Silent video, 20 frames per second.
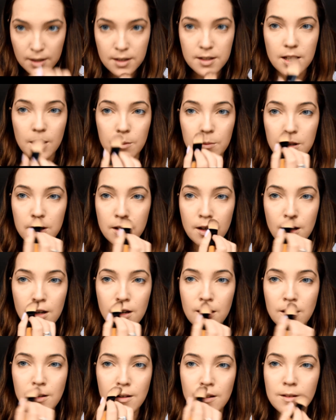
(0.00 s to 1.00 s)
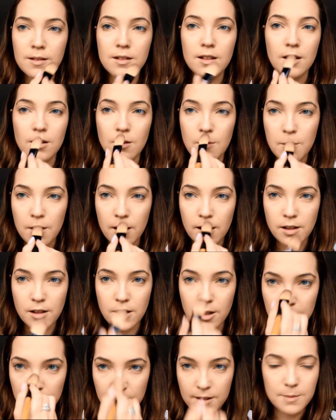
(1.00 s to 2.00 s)
down my nose, and on my
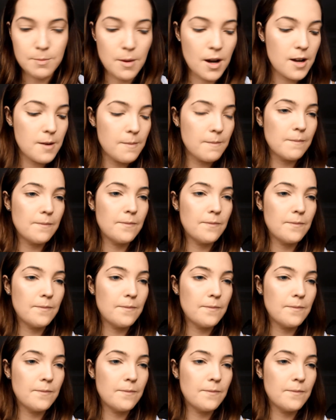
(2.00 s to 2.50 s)
cupid's bow.